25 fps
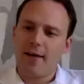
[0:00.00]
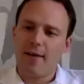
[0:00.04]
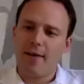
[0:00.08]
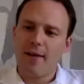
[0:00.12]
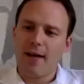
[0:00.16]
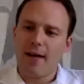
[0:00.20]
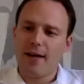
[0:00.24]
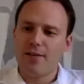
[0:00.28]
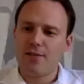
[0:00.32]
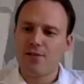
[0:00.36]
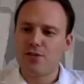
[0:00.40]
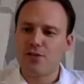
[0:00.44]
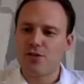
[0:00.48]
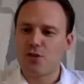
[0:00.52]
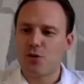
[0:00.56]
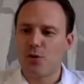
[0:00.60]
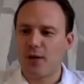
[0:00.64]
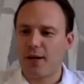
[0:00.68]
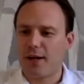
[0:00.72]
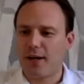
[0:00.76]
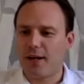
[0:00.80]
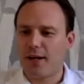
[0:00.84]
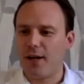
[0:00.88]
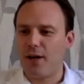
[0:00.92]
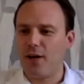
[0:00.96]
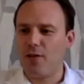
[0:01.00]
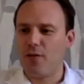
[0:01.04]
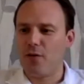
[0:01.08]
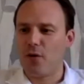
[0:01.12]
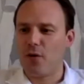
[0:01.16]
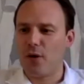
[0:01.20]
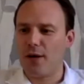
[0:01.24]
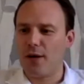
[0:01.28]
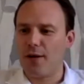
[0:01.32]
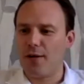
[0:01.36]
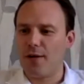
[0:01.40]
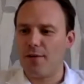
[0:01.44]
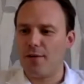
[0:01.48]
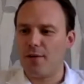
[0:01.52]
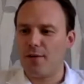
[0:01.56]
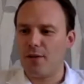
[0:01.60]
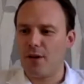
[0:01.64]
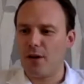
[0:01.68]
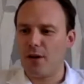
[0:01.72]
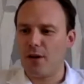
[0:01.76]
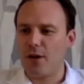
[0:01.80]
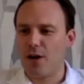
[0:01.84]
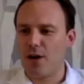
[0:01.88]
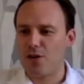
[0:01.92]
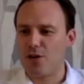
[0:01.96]
then just quickly over in the
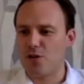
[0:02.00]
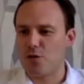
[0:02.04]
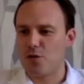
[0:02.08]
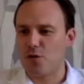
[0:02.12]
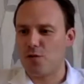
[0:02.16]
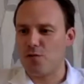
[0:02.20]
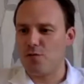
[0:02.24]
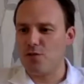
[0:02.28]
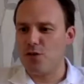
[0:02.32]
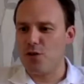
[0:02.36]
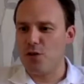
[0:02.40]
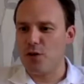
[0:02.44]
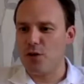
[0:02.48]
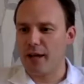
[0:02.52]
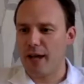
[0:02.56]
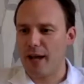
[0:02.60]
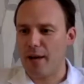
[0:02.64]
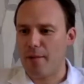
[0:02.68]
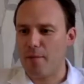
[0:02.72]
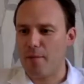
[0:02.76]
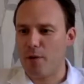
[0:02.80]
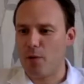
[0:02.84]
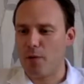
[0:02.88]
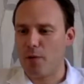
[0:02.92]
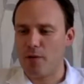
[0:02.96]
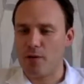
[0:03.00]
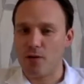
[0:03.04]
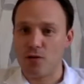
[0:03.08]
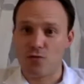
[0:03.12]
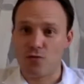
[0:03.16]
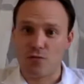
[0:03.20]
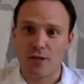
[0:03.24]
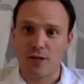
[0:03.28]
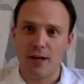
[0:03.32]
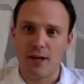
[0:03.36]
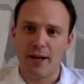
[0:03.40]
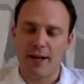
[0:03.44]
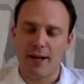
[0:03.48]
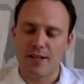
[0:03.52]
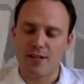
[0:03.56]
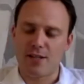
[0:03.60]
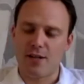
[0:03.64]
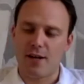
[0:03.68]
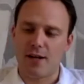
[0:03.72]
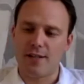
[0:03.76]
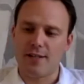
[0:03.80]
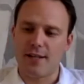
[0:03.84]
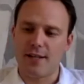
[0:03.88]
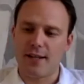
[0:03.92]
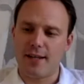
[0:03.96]
last sort of new camp opening that's really
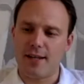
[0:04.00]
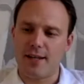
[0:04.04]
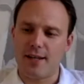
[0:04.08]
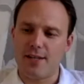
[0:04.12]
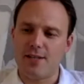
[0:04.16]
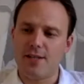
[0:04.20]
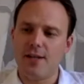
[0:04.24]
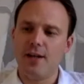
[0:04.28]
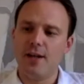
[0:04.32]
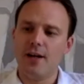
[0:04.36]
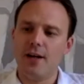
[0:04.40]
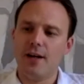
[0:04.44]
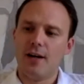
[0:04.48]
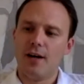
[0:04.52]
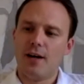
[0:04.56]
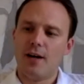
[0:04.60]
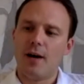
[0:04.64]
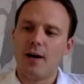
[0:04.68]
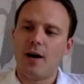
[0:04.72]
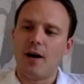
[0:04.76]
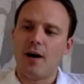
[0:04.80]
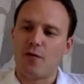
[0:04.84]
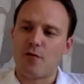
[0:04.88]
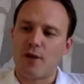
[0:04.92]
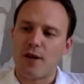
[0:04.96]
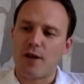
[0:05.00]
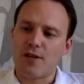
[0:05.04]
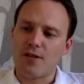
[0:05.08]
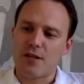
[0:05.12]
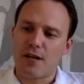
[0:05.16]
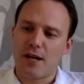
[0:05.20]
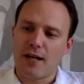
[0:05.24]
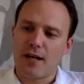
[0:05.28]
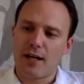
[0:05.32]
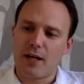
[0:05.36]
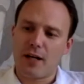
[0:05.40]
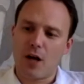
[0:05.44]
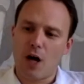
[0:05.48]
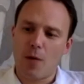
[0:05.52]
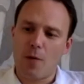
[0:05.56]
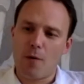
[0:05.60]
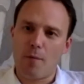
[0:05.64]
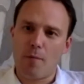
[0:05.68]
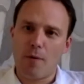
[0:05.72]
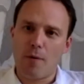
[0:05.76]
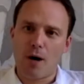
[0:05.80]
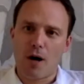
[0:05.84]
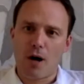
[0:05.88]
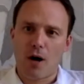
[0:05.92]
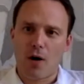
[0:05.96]
exciting is our friends at Angama
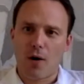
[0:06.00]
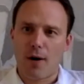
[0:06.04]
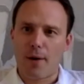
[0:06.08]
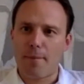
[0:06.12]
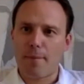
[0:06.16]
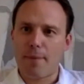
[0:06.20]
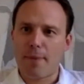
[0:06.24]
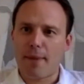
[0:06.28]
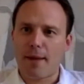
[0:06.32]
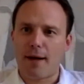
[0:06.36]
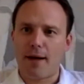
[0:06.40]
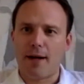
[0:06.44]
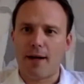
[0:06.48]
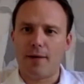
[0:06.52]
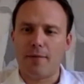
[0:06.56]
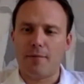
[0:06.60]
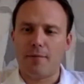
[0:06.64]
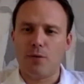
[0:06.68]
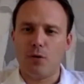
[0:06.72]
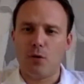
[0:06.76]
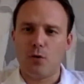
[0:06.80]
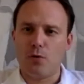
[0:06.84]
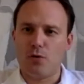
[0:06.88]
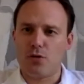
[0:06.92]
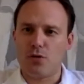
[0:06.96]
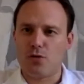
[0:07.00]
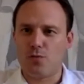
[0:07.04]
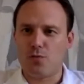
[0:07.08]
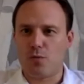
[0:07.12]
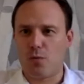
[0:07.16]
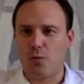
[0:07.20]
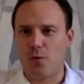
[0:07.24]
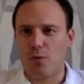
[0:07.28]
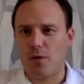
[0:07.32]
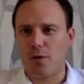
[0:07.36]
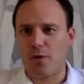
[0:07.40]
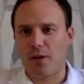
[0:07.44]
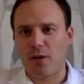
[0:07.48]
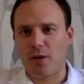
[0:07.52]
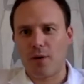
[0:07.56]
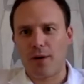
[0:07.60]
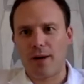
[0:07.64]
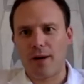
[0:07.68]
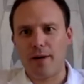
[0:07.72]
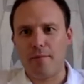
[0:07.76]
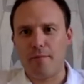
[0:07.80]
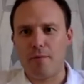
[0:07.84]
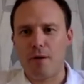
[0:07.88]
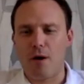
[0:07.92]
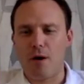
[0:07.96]
Mara, which is one of the
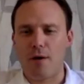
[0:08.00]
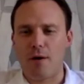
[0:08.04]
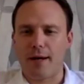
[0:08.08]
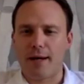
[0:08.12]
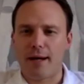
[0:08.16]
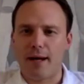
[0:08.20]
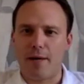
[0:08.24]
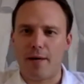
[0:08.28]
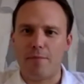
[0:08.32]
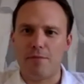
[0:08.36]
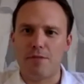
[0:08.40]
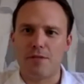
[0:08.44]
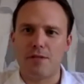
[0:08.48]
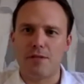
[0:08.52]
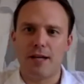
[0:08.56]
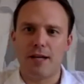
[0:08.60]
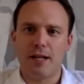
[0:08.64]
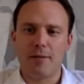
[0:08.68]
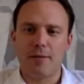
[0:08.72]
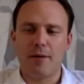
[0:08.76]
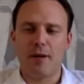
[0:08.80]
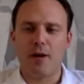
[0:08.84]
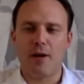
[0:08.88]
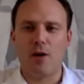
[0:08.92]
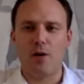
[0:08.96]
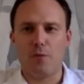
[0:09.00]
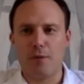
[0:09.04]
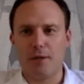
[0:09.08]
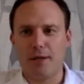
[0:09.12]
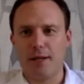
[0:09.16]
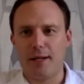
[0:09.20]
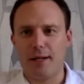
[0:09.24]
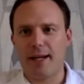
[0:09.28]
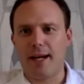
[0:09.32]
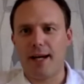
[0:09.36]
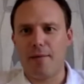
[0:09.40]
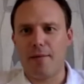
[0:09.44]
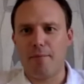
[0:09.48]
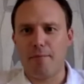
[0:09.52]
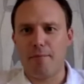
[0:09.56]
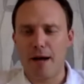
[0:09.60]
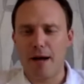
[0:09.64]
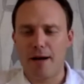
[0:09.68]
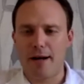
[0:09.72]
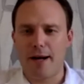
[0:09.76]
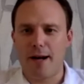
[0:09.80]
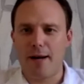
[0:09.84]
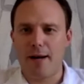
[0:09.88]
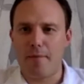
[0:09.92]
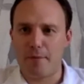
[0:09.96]
great Mara camps. They're going to be opening a camp out
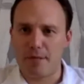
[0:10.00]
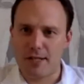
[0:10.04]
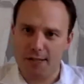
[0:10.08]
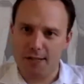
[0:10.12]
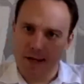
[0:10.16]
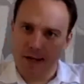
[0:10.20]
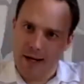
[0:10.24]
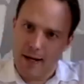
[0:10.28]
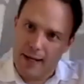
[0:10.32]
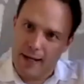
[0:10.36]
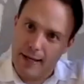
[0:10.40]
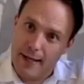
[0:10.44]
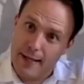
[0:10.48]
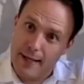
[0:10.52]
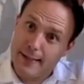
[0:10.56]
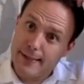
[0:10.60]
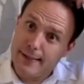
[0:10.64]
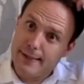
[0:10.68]
at Amboseli